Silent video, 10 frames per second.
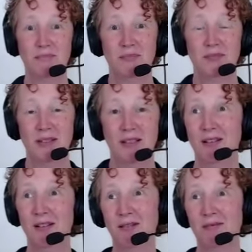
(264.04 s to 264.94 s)

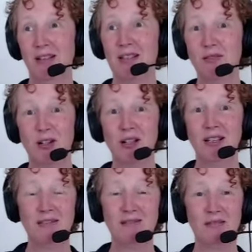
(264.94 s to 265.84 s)
you know, is
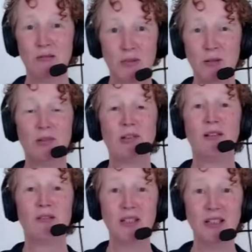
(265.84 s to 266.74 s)
very, people
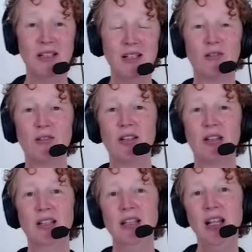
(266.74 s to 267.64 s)
love to hear, or that
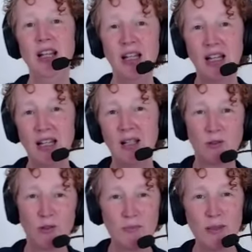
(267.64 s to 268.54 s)
it
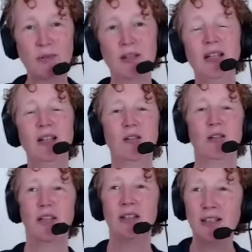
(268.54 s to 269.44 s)
draws people in,
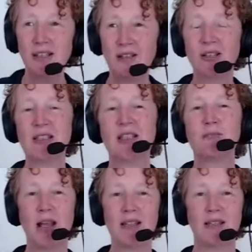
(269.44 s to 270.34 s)
or that, you know, it's
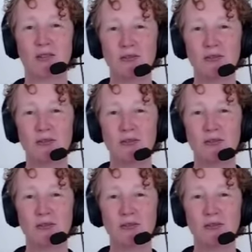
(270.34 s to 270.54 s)
expansive.